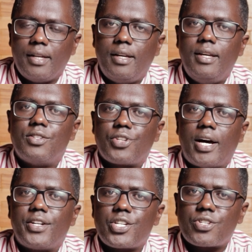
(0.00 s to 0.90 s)
is
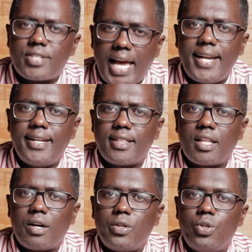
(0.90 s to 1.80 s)
understanding
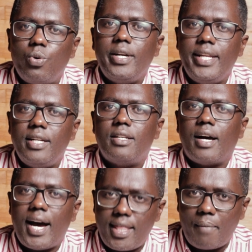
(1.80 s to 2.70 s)
that you need
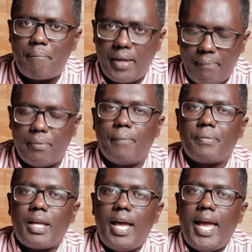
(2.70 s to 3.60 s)
other people
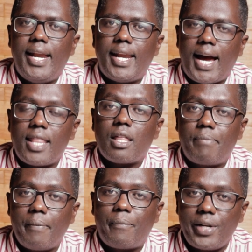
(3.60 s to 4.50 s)
and other
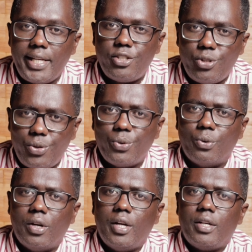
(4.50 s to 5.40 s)
people need
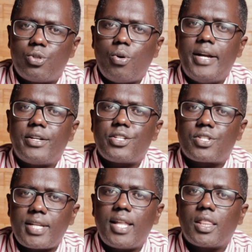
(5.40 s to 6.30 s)
you, to
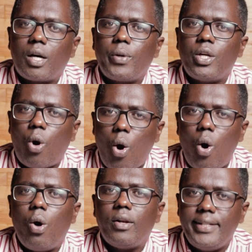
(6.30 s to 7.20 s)
understand that we
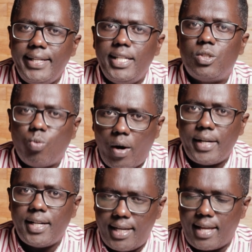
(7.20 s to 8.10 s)
all need
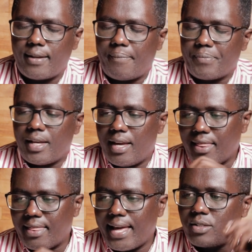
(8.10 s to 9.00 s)
one another.
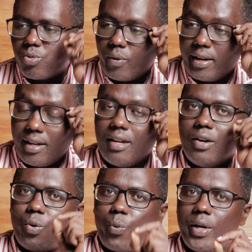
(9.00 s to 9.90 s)
And that way
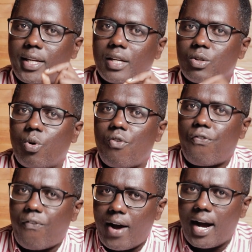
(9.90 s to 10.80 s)
we can go
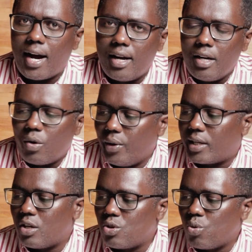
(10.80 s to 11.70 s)
far. We
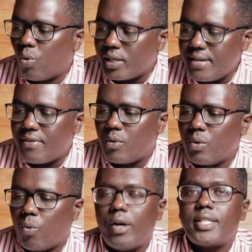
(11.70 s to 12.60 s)
can do whatever we
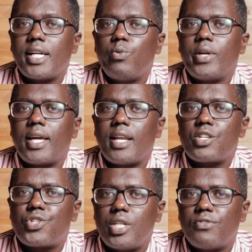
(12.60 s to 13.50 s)
want and we can
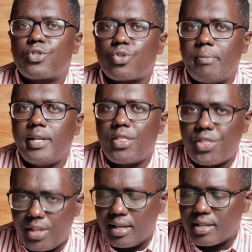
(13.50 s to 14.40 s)
achieve so many
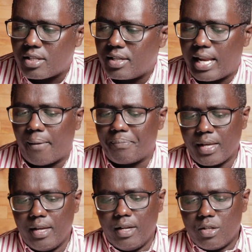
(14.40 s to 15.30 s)
things. Now,
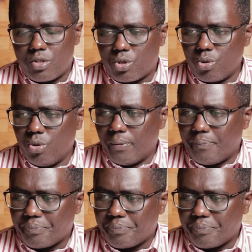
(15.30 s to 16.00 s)
to